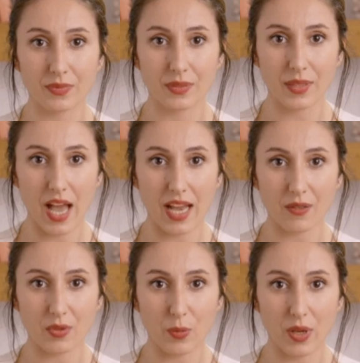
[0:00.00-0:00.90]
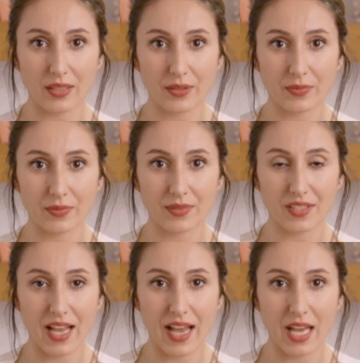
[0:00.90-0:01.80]
Hi everyone!
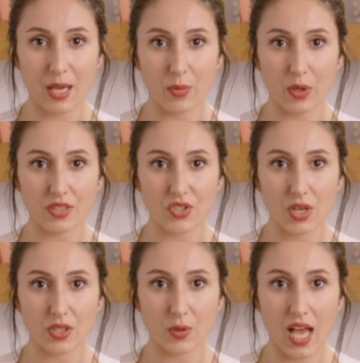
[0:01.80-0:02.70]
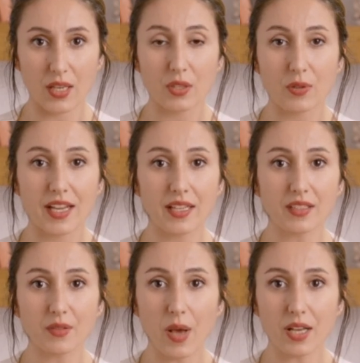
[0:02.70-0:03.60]
Today I'm going to show you how to create a
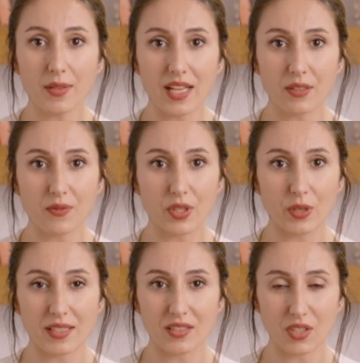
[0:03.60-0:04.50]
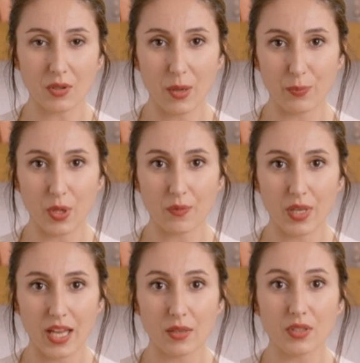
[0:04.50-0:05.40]
smart link for your Instagram
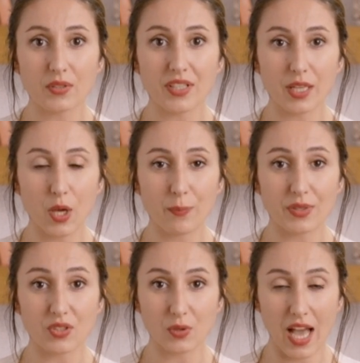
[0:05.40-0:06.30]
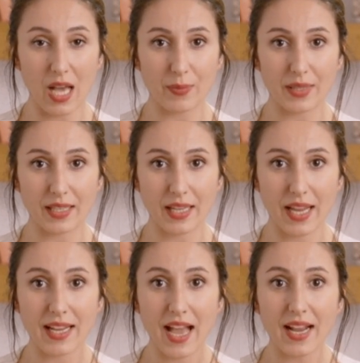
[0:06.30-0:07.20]
profile using OpentoApp
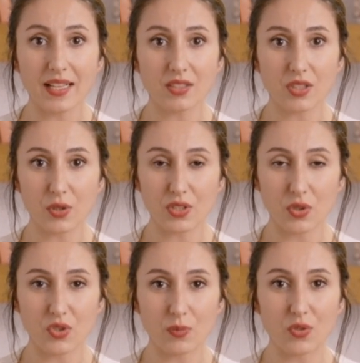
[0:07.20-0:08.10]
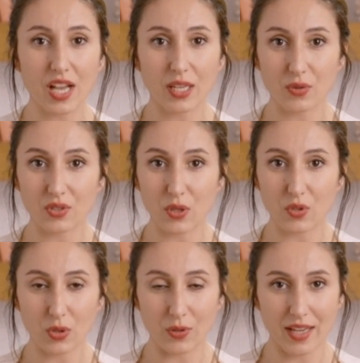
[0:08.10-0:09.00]
and add it to your YouTube channel's
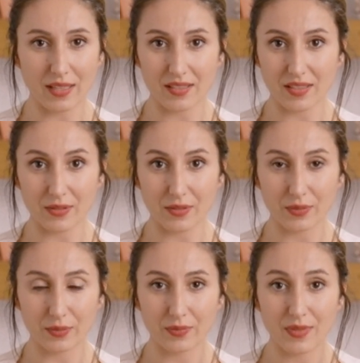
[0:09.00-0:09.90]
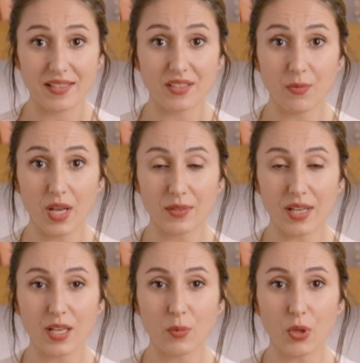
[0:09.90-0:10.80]
social links. This smart
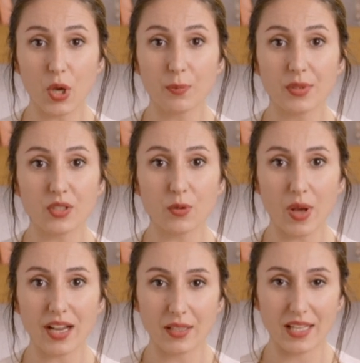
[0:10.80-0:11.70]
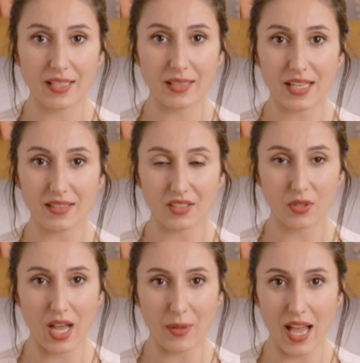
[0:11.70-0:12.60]
link will open directly in the
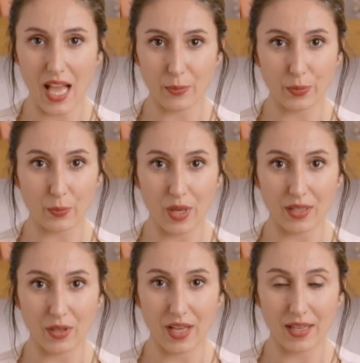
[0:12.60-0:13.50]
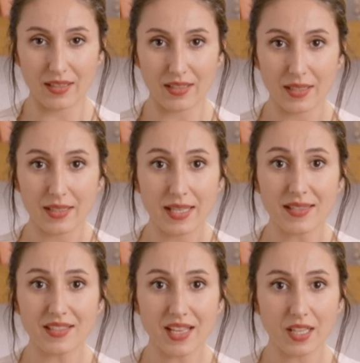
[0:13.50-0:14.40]
Instagram app when clicked,
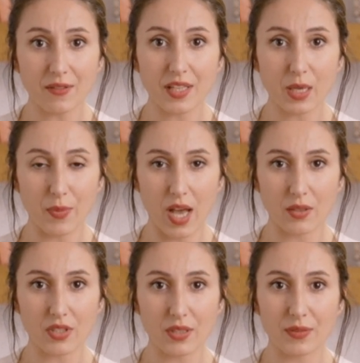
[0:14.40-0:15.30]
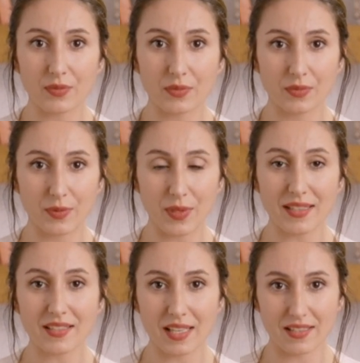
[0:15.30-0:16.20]
instead of in a browser.
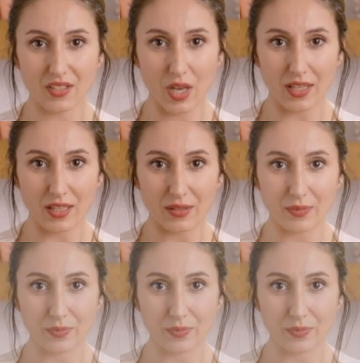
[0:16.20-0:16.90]
Let's get started.